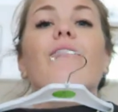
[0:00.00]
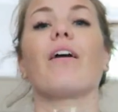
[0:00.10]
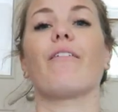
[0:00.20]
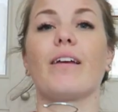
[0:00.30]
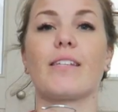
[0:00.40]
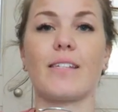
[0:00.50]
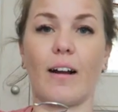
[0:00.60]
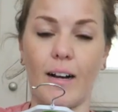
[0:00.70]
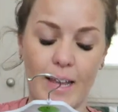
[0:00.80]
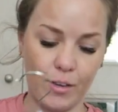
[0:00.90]
very
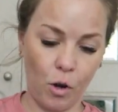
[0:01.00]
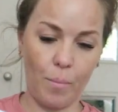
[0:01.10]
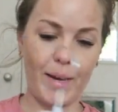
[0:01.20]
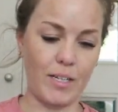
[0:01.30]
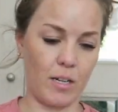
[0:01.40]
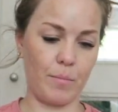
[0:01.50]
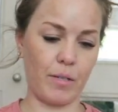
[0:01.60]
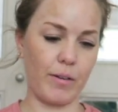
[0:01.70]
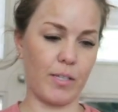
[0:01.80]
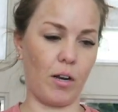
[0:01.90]
snuggly. Got a medium,
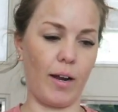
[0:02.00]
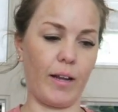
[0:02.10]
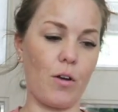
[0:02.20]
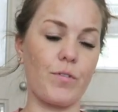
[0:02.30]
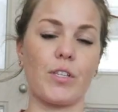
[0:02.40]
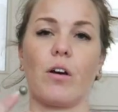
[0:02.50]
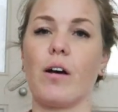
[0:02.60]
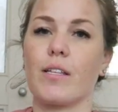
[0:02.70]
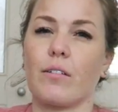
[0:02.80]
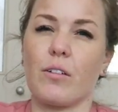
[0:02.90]
so it's slightly
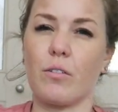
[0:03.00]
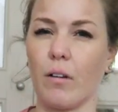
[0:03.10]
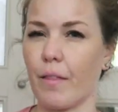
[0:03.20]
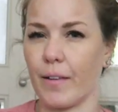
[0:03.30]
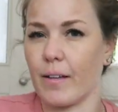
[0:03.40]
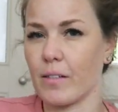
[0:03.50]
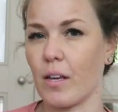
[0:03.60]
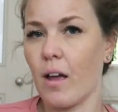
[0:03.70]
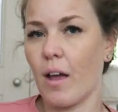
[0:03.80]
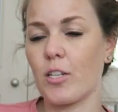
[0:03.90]
oversized, because I do like things
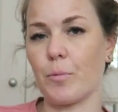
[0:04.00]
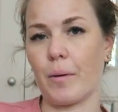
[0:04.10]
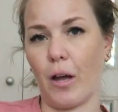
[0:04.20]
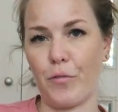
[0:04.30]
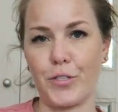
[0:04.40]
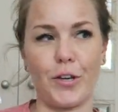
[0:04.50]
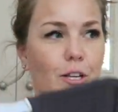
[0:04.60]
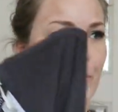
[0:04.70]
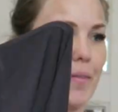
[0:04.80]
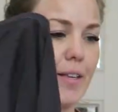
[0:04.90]
to be
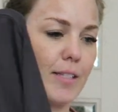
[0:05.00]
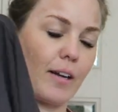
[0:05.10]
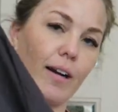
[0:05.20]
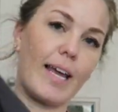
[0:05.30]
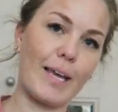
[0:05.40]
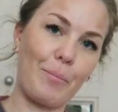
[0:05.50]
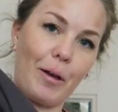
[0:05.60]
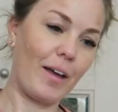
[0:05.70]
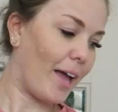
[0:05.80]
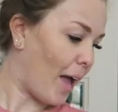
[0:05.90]
oversized when they're snuggly.
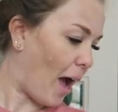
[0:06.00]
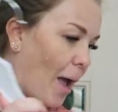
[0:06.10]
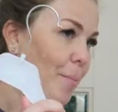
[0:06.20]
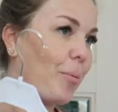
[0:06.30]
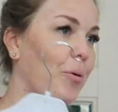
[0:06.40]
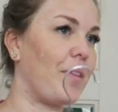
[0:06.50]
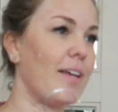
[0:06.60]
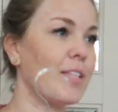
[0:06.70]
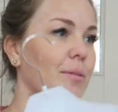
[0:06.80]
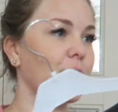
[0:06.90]
But I bought
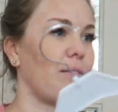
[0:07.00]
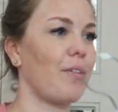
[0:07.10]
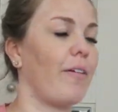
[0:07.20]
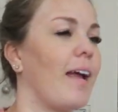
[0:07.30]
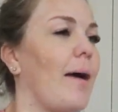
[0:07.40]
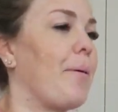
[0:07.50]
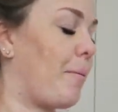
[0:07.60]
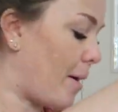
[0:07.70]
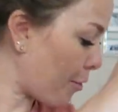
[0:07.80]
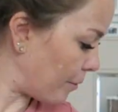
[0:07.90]
this, which I'm very happy
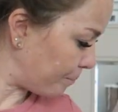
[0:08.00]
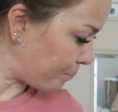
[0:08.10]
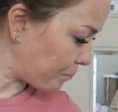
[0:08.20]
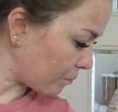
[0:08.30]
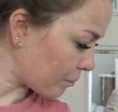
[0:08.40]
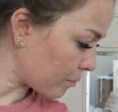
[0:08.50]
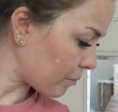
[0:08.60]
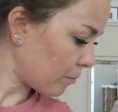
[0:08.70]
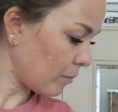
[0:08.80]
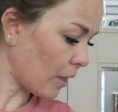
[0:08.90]
with.
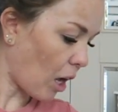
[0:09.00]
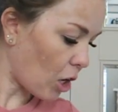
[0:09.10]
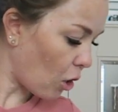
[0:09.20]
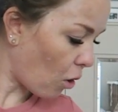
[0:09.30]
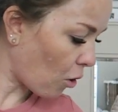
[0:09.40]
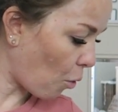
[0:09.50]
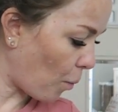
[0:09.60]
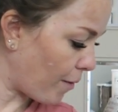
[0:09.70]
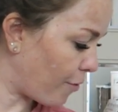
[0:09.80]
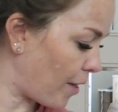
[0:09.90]
Along
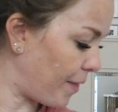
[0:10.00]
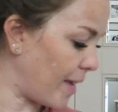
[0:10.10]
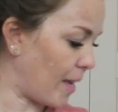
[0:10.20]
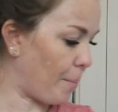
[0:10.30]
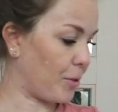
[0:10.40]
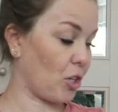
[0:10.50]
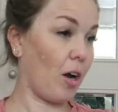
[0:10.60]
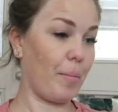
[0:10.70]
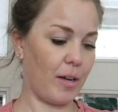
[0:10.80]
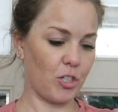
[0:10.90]
with the
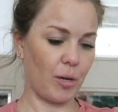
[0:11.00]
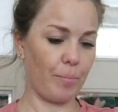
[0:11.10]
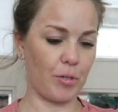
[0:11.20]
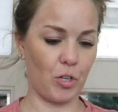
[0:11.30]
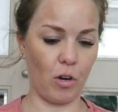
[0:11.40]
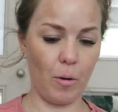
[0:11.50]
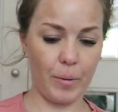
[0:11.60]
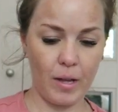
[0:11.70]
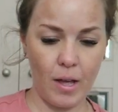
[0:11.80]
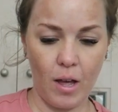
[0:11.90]
pajama jumper
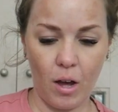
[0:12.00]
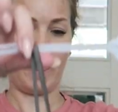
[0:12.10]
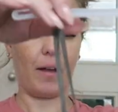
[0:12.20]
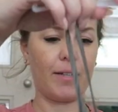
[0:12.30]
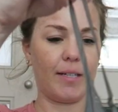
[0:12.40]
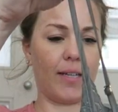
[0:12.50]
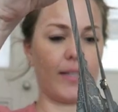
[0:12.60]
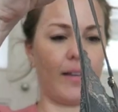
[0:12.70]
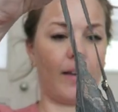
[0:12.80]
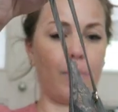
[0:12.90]
top, I
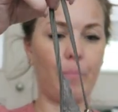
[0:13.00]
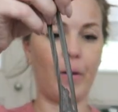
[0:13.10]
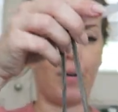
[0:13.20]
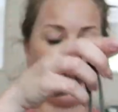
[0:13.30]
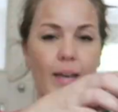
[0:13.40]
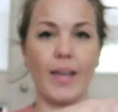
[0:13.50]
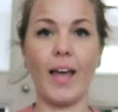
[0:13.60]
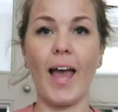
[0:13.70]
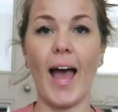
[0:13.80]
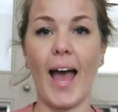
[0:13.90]
did buy
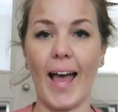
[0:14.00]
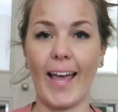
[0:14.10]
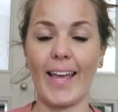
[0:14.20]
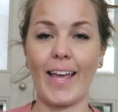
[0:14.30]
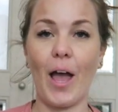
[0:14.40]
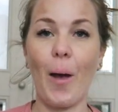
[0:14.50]
a